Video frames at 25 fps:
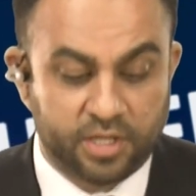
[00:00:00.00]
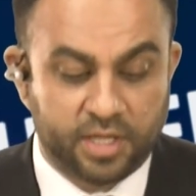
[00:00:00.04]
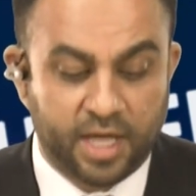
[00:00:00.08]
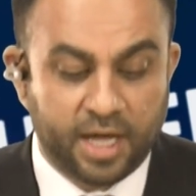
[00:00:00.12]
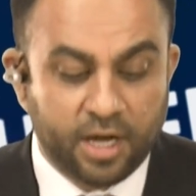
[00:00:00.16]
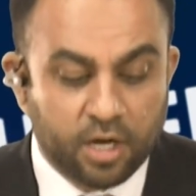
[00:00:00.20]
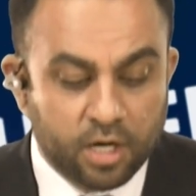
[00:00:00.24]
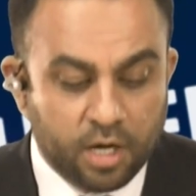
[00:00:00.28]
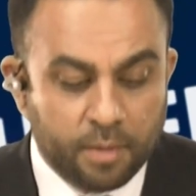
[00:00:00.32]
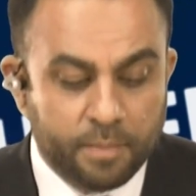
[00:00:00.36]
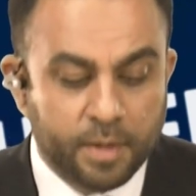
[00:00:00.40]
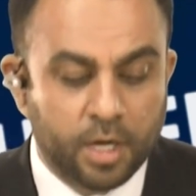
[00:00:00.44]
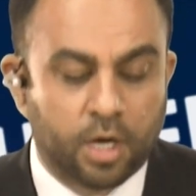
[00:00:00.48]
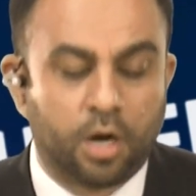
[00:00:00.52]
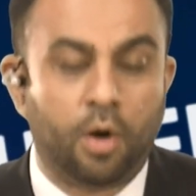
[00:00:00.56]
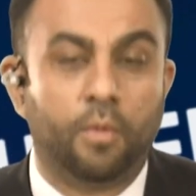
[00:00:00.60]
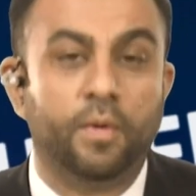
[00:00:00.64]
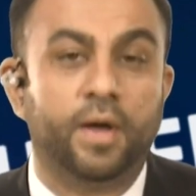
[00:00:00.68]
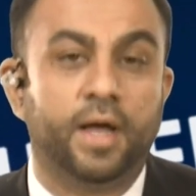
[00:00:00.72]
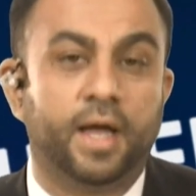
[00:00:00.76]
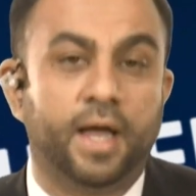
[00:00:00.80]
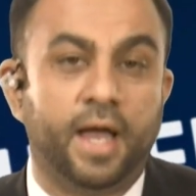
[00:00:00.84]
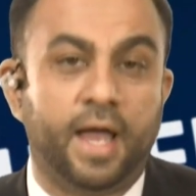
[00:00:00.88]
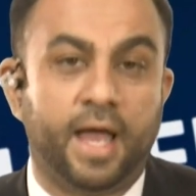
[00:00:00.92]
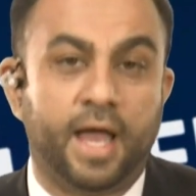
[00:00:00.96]
They're going to be
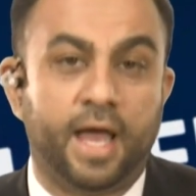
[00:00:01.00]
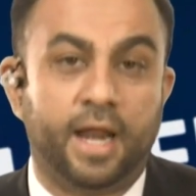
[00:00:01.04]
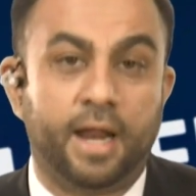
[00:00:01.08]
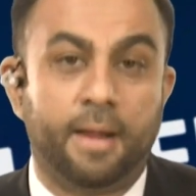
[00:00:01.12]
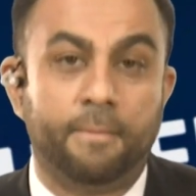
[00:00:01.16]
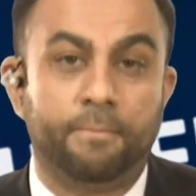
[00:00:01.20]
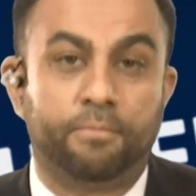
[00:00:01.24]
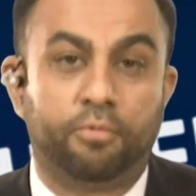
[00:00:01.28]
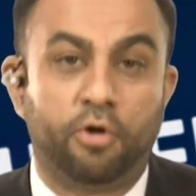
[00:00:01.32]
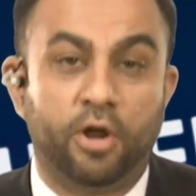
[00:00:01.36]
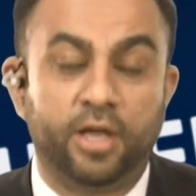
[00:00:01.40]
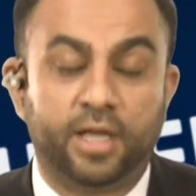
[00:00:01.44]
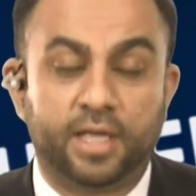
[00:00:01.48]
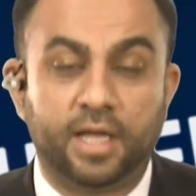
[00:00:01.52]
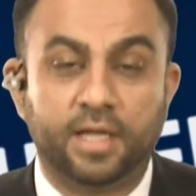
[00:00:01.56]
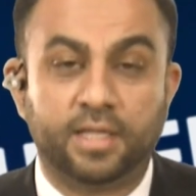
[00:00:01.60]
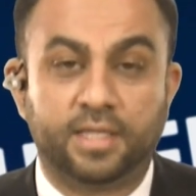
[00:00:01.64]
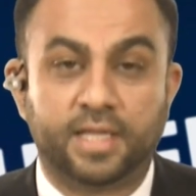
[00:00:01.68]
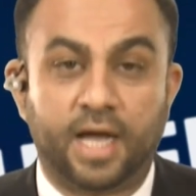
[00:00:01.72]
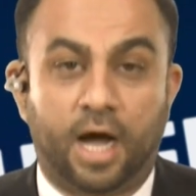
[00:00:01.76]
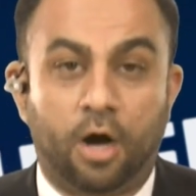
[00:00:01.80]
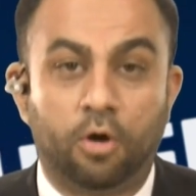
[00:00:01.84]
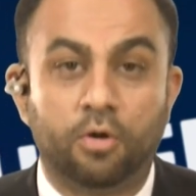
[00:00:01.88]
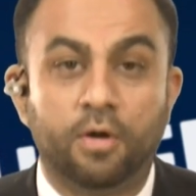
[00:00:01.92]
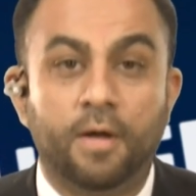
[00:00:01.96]
going ahead and breaking
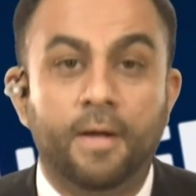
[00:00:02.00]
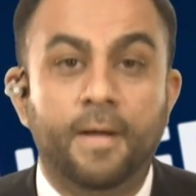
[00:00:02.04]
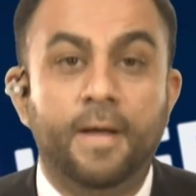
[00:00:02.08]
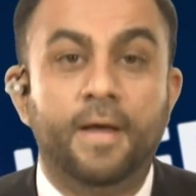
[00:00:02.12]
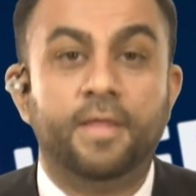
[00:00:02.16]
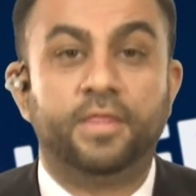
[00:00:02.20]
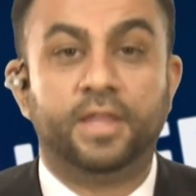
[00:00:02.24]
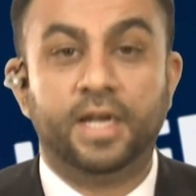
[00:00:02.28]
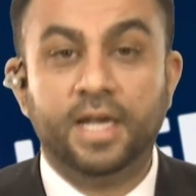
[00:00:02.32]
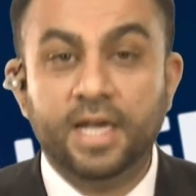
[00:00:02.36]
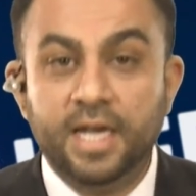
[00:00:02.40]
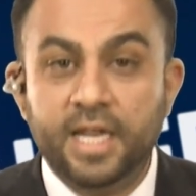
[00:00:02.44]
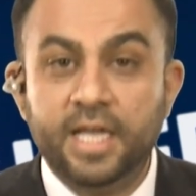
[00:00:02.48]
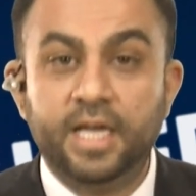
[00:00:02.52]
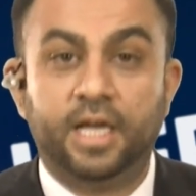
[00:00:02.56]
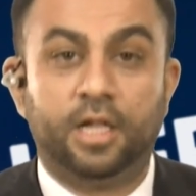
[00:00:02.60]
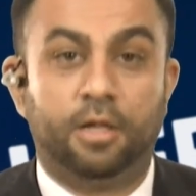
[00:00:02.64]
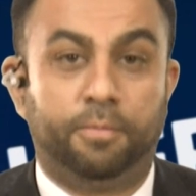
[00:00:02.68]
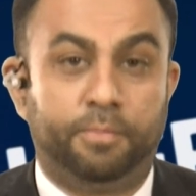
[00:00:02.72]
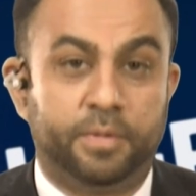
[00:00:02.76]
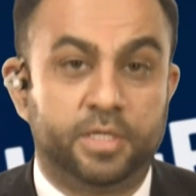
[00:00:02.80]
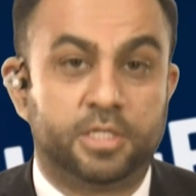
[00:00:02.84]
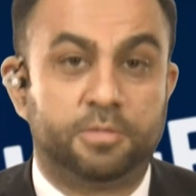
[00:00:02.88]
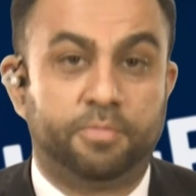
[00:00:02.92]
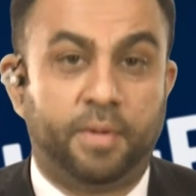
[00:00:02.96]
down the legal
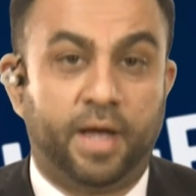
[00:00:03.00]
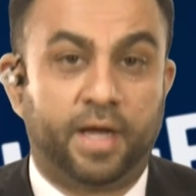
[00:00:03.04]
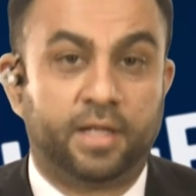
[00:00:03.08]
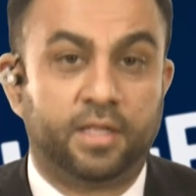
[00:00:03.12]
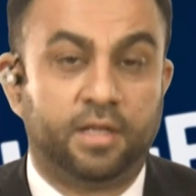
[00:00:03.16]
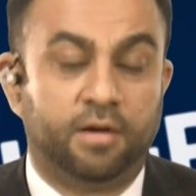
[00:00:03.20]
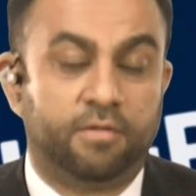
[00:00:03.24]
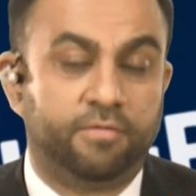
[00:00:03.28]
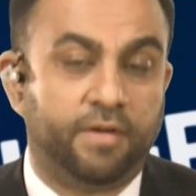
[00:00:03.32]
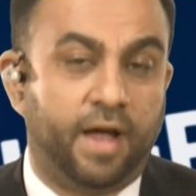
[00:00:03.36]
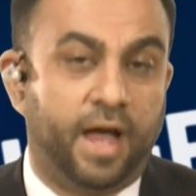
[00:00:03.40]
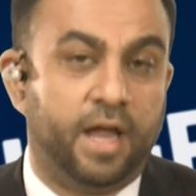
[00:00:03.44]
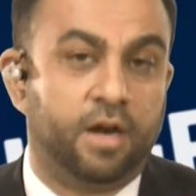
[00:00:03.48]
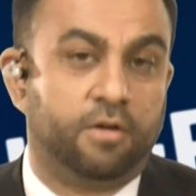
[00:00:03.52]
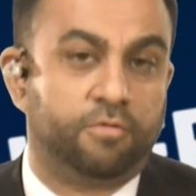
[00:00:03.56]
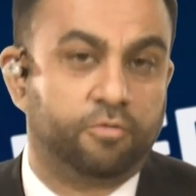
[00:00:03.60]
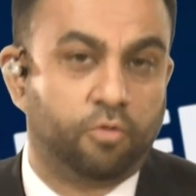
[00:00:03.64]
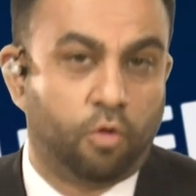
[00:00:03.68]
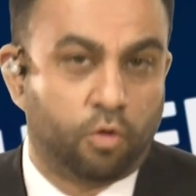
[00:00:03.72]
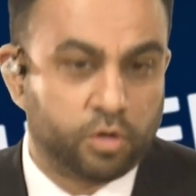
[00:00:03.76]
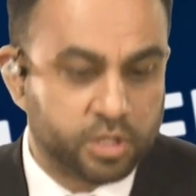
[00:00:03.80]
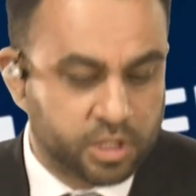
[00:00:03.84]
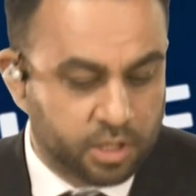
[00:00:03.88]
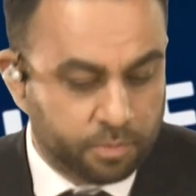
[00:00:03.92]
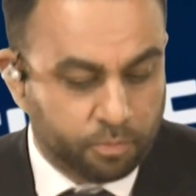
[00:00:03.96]
perspective and, of
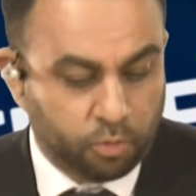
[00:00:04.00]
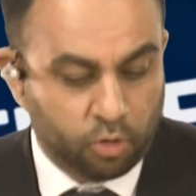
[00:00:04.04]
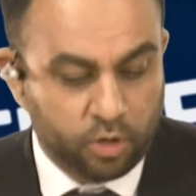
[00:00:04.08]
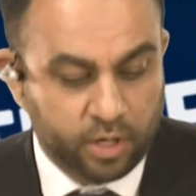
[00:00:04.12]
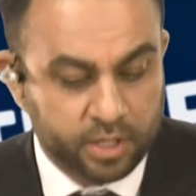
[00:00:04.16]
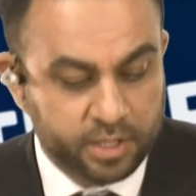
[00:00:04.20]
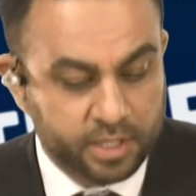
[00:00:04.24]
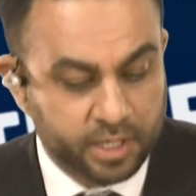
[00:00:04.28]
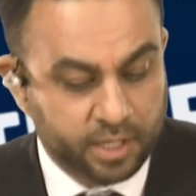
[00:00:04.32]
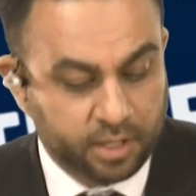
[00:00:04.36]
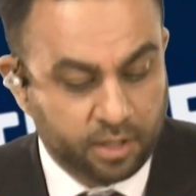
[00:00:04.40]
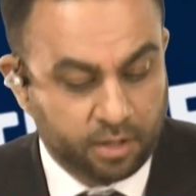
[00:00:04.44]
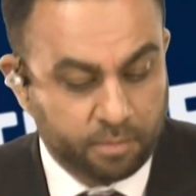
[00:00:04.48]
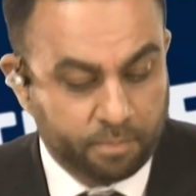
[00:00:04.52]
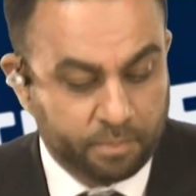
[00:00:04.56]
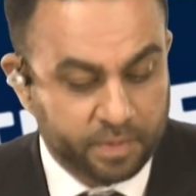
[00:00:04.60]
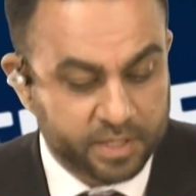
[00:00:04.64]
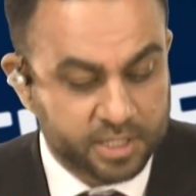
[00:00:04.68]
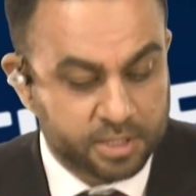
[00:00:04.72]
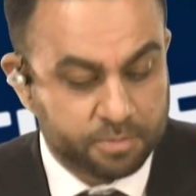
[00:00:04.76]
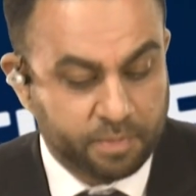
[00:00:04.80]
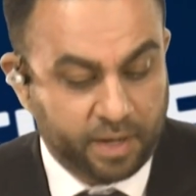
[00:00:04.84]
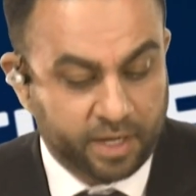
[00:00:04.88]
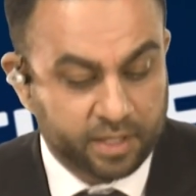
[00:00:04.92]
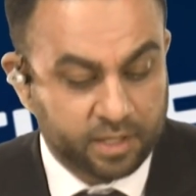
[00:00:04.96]
course, the political
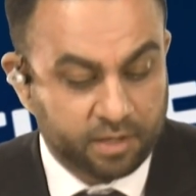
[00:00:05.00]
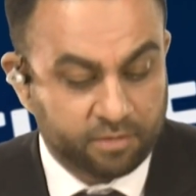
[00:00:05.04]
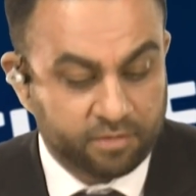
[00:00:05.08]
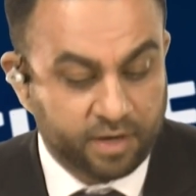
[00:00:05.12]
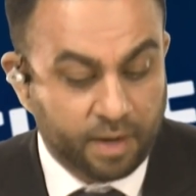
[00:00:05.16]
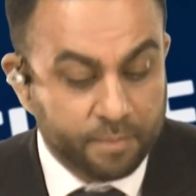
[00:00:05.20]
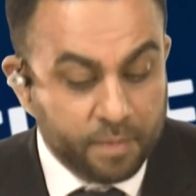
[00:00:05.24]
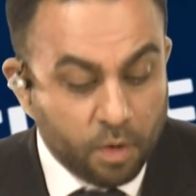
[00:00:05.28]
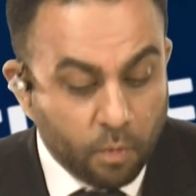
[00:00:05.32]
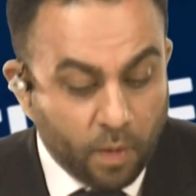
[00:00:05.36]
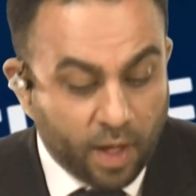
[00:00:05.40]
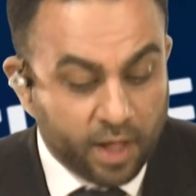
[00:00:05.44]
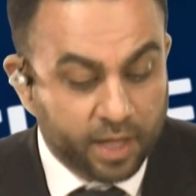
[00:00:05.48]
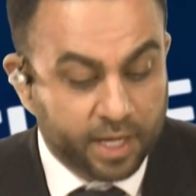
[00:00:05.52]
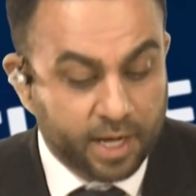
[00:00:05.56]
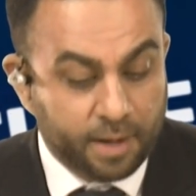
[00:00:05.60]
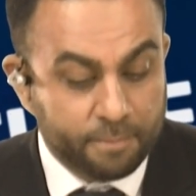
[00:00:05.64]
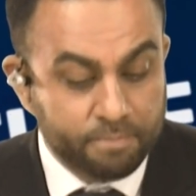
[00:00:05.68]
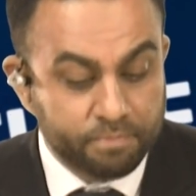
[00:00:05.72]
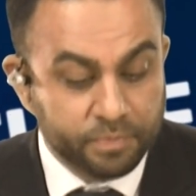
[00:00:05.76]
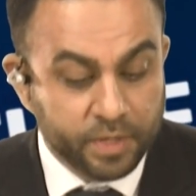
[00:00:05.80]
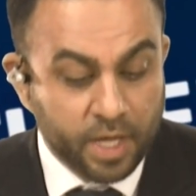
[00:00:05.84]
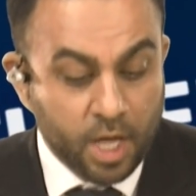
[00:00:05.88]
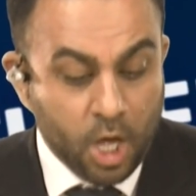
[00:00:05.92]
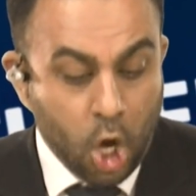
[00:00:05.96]
perspective. Let me welcome
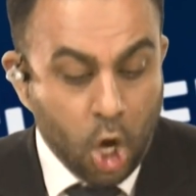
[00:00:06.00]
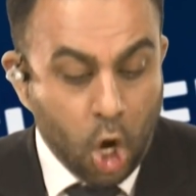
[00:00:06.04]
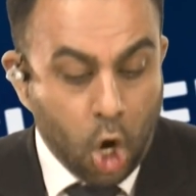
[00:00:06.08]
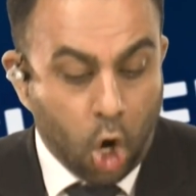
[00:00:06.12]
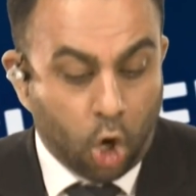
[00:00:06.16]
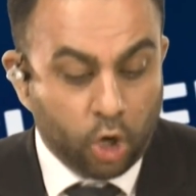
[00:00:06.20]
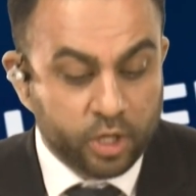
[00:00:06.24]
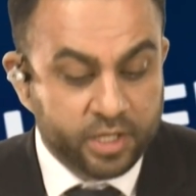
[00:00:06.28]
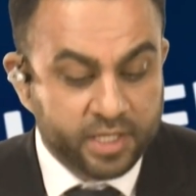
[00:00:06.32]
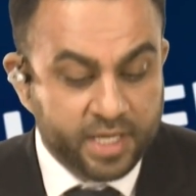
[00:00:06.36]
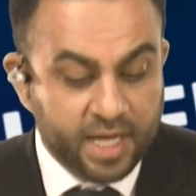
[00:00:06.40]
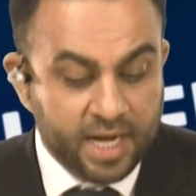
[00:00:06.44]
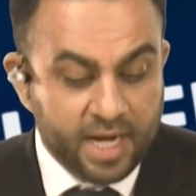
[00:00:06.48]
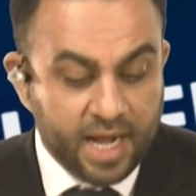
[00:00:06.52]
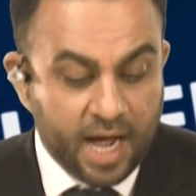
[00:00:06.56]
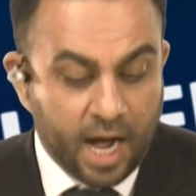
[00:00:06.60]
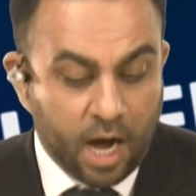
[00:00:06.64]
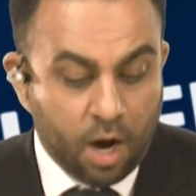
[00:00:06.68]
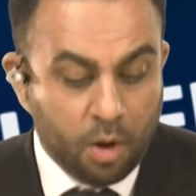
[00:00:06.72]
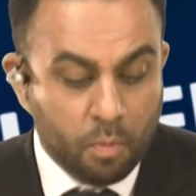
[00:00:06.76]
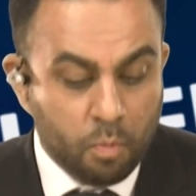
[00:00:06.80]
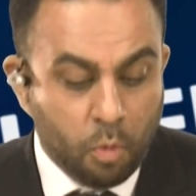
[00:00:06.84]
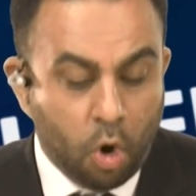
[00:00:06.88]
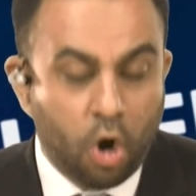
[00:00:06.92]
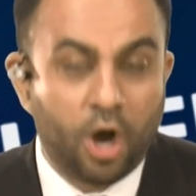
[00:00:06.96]

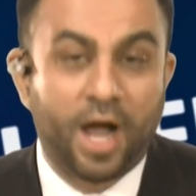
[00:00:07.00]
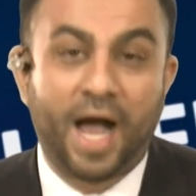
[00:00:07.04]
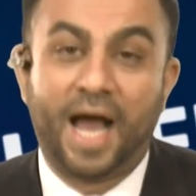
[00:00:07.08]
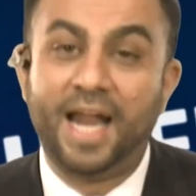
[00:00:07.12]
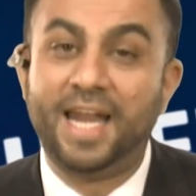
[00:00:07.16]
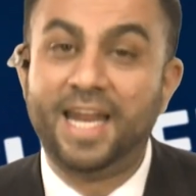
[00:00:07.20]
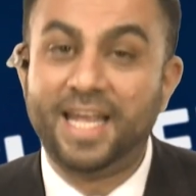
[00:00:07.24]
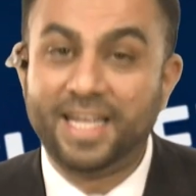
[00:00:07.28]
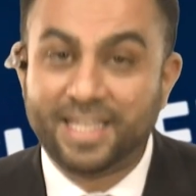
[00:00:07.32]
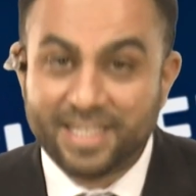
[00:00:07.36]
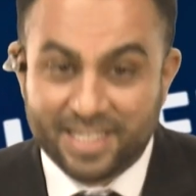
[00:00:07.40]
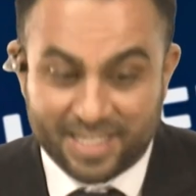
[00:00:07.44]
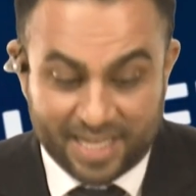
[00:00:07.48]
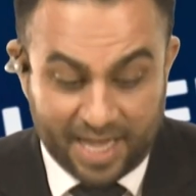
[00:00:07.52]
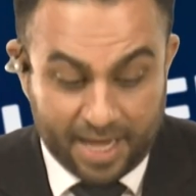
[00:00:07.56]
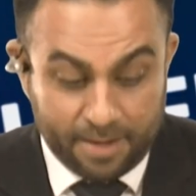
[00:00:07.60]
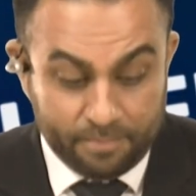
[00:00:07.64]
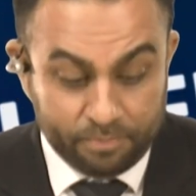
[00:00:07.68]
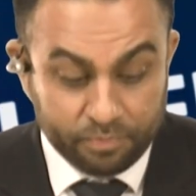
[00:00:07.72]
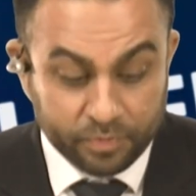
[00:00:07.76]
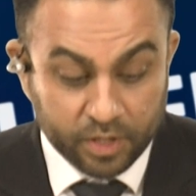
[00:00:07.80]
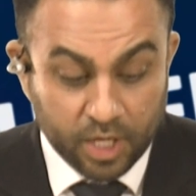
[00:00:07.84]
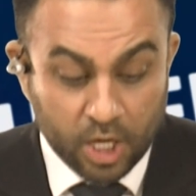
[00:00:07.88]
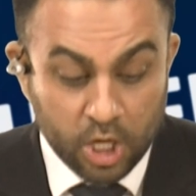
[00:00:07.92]
Ottilia Maunganidze.